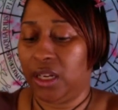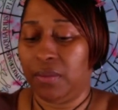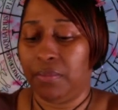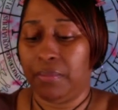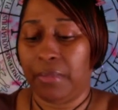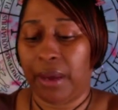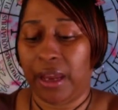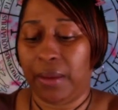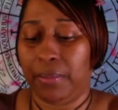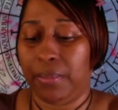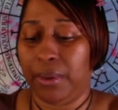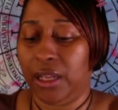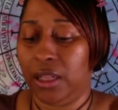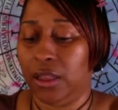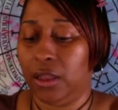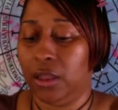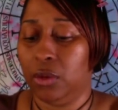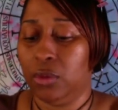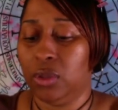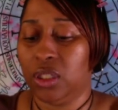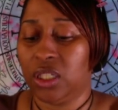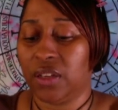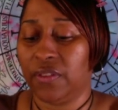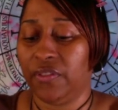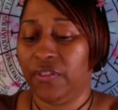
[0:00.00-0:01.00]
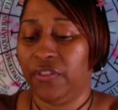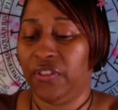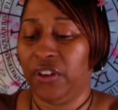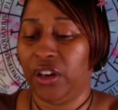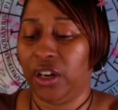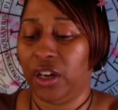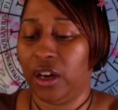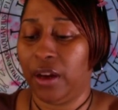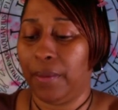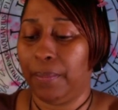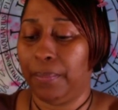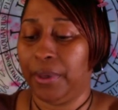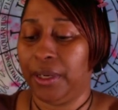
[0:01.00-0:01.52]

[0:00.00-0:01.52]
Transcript: it may be loose and fun,